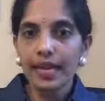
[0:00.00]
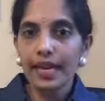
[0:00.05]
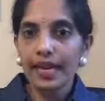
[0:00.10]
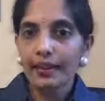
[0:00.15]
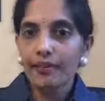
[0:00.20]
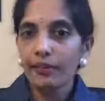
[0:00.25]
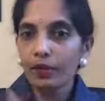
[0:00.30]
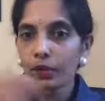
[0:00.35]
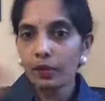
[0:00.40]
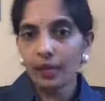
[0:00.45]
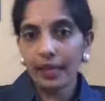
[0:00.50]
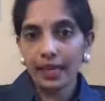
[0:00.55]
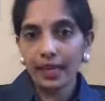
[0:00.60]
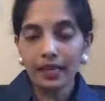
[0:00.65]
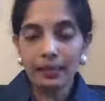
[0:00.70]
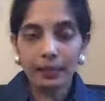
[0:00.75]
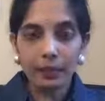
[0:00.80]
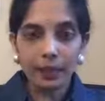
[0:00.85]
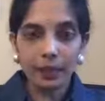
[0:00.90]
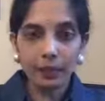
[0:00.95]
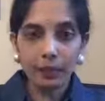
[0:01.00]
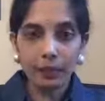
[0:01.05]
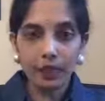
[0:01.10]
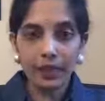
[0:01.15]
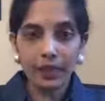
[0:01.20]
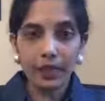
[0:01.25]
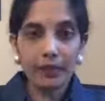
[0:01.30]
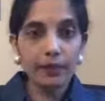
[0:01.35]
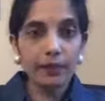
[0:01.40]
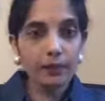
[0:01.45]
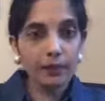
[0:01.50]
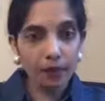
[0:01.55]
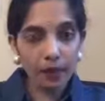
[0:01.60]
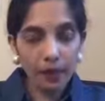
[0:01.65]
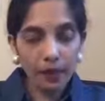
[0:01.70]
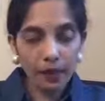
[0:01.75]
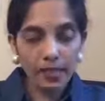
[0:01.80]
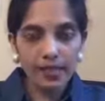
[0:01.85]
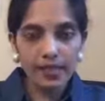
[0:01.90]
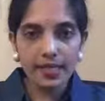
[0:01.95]
If you wake up in the morning
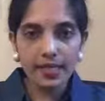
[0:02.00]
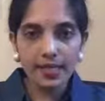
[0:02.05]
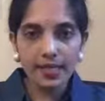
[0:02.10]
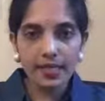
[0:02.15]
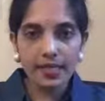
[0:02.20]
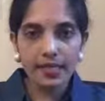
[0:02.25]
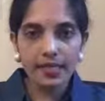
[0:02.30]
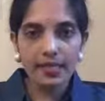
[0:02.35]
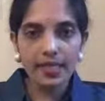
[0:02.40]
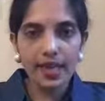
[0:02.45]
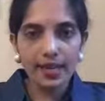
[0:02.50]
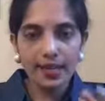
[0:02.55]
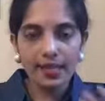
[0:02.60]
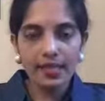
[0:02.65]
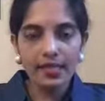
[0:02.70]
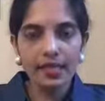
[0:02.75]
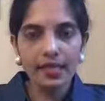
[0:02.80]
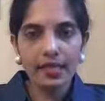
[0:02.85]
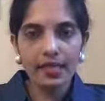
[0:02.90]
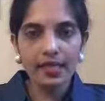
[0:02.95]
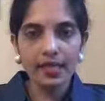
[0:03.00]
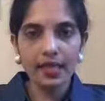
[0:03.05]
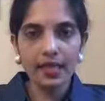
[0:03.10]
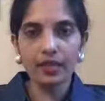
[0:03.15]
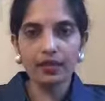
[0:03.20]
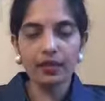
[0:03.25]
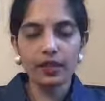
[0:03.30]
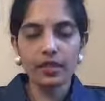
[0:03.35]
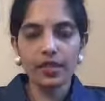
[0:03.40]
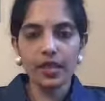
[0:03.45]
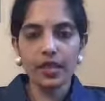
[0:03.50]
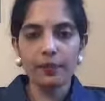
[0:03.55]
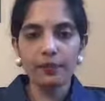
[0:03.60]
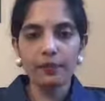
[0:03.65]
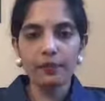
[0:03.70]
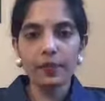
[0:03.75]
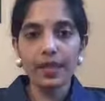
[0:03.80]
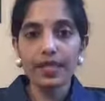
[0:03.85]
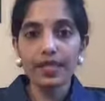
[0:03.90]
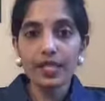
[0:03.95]
before 6, that is the sattva time.
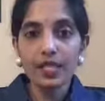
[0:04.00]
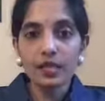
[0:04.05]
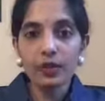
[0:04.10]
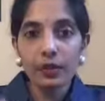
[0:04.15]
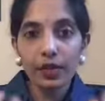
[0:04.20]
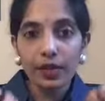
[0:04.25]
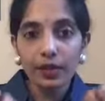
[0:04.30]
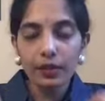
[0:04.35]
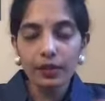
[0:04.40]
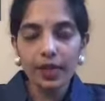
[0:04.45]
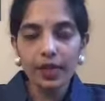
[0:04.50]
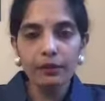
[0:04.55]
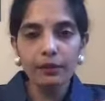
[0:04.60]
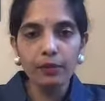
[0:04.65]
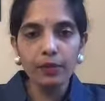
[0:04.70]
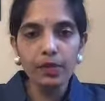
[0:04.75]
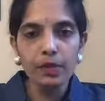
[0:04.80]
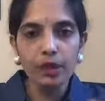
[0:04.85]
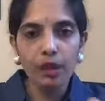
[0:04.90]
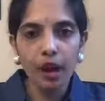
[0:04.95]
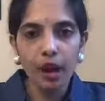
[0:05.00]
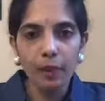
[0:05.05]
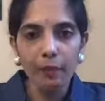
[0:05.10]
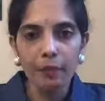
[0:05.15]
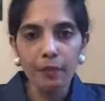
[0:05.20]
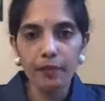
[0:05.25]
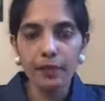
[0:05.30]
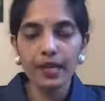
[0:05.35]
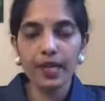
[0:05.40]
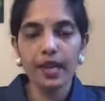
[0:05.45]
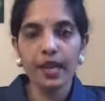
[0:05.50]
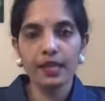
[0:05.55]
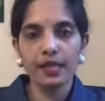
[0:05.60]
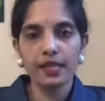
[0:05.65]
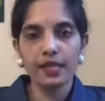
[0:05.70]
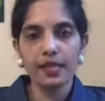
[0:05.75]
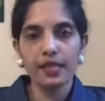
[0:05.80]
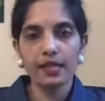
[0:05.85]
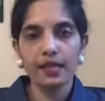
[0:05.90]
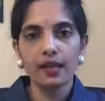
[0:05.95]
That is when you're able to
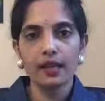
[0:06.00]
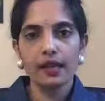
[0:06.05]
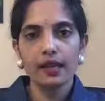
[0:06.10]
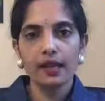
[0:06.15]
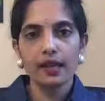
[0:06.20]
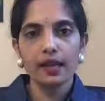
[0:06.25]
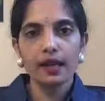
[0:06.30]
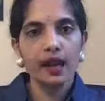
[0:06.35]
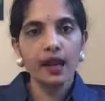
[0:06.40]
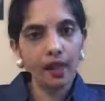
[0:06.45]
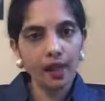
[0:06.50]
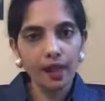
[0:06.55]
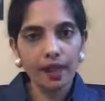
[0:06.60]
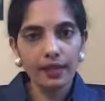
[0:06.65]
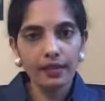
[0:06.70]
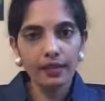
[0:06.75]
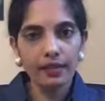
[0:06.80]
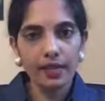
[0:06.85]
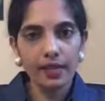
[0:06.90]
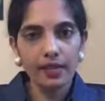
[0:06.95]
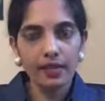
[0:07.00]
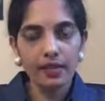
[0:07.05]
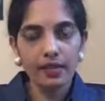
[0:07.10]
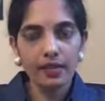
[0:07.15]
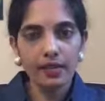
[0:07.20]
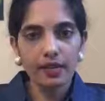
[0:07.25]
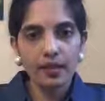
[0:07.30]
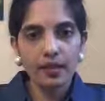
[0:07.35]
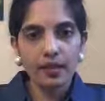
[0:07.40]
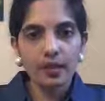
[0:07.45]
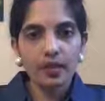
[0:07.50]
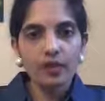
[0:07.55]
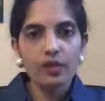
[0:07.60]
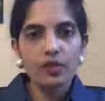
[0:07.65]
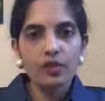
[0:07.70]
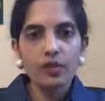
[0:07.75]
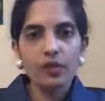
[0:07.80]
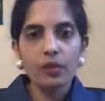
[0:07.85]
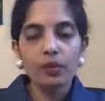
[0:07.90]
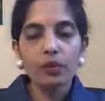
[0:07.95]
comprehend a lot of things.
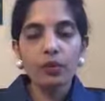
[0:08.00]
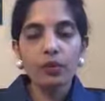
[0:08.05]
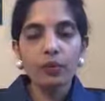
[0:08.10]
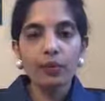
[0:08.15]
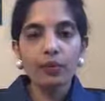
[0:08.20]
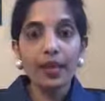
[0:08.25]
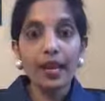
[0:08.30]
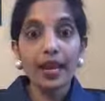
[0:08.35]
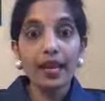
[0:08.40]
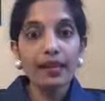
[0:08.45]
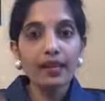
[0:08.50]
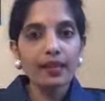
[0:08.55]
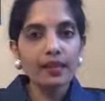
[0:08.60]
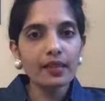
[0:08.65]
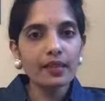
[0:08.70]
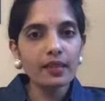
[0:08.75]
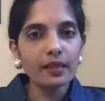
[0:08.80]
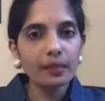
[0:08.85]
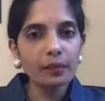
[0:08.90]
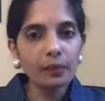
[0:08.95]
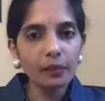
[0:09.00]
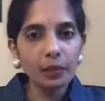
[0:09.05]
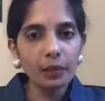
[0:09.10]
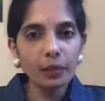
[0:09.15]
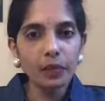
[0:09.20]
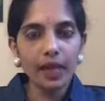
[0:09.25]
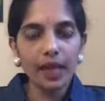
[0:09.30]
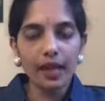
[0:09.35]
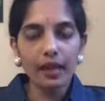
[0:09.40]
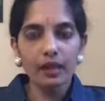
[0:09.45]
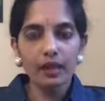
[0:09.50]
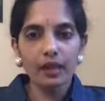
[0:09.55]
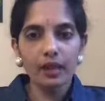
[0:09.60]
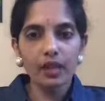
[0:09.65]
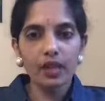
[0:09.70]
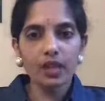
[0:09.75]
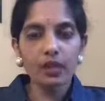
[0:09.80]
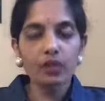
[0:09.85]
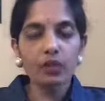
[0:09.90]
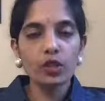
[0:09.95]
So, and the moon
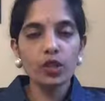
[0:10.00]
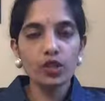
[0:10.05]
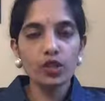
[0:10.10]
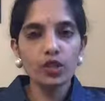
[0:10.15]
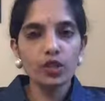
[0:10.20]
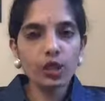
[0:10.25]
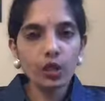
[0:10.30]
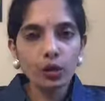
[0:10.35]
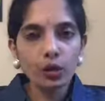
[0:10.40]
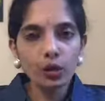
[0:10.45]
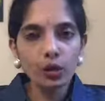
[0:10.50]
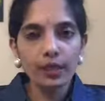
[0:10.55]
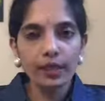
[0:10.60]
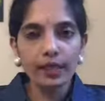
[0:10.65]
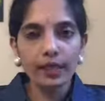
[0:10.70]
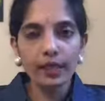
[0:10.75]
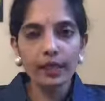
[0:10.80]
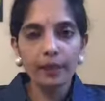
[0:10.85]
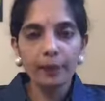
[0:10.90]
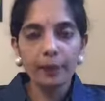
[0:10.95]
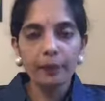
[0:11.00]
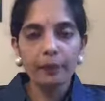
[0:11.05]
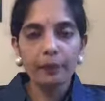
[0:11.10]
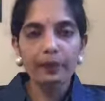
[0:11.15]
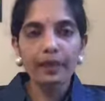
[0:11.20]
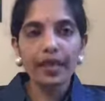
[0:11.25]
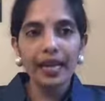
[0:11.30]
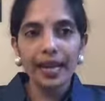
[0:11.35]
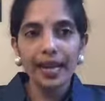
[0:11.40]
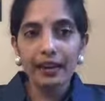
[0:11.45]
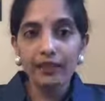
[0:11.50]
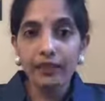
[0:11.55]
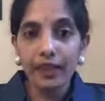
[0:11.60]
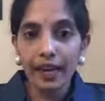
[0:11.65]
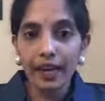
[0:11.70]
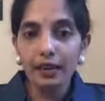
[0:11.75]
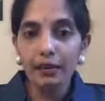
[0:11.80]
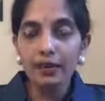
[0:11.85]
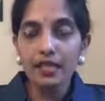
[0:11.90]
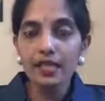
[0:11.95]
energy, which is cooling,
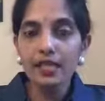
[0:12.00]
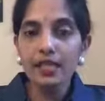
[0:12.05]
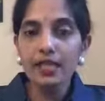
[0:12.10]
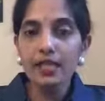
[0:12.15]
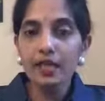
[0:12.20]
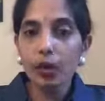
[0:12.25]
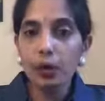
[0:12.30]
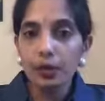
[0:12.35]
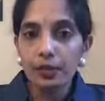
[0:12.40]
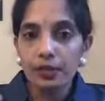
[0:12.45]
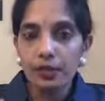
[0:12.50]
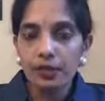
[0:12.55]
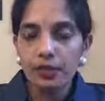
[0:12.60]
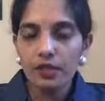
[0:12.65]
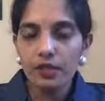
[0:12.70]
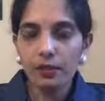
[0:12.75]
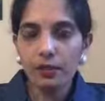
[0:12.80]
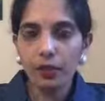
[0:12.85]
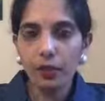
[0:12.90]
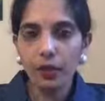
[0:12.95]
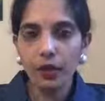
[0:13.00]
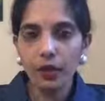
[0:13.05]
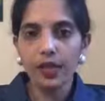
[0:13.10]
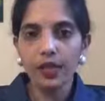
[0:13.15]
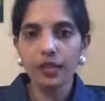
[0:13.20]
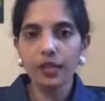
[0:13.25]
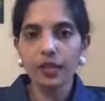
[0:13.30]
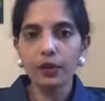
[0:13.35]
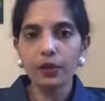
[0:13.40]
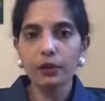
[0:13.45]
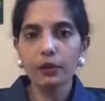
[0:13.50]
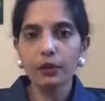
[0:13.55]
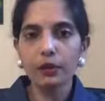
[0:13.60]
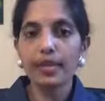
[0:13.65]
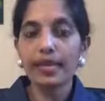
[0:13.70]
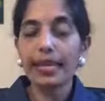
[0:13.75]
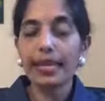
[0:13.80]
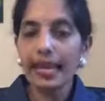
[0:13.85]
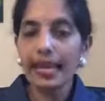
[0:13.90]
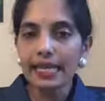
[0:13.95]
environment is also supporting you
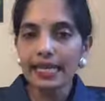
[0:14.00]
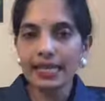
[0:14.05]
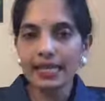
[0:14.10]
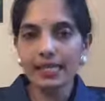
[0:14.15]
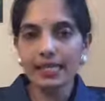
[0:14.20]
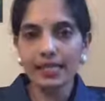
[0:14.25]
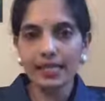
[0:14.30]
get